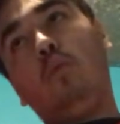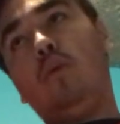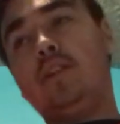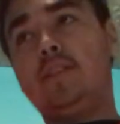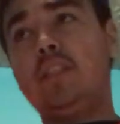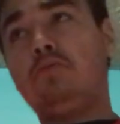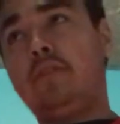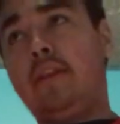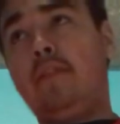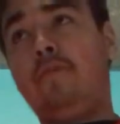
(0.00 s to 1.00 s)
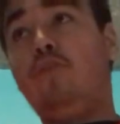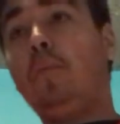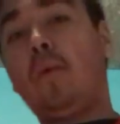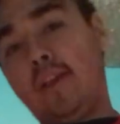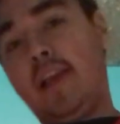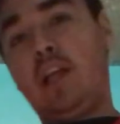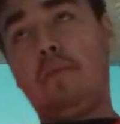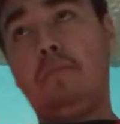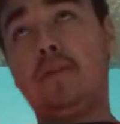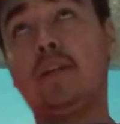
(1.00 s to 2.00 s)
was this one in football
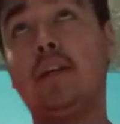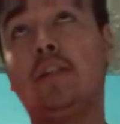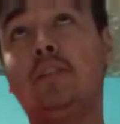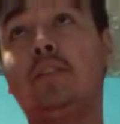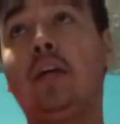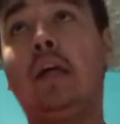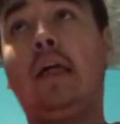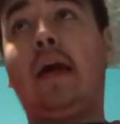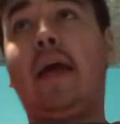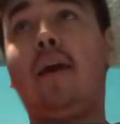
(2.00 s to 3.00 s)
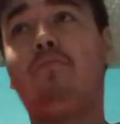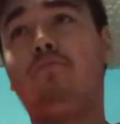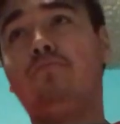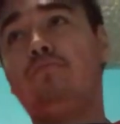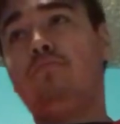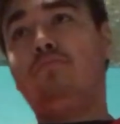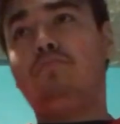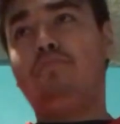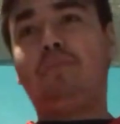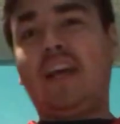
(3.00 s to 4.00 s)
related because I have
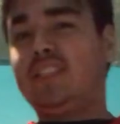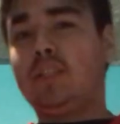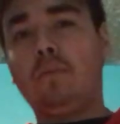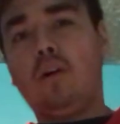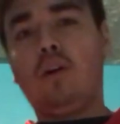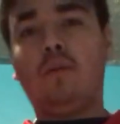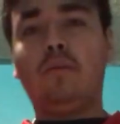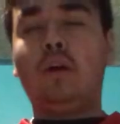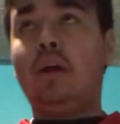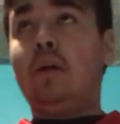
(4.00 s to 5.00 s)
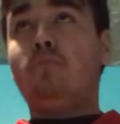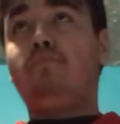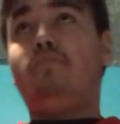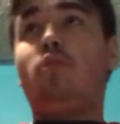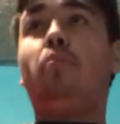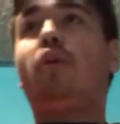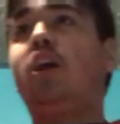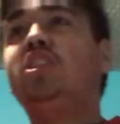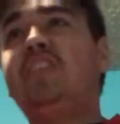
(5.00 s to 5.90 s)
basketball, LeBron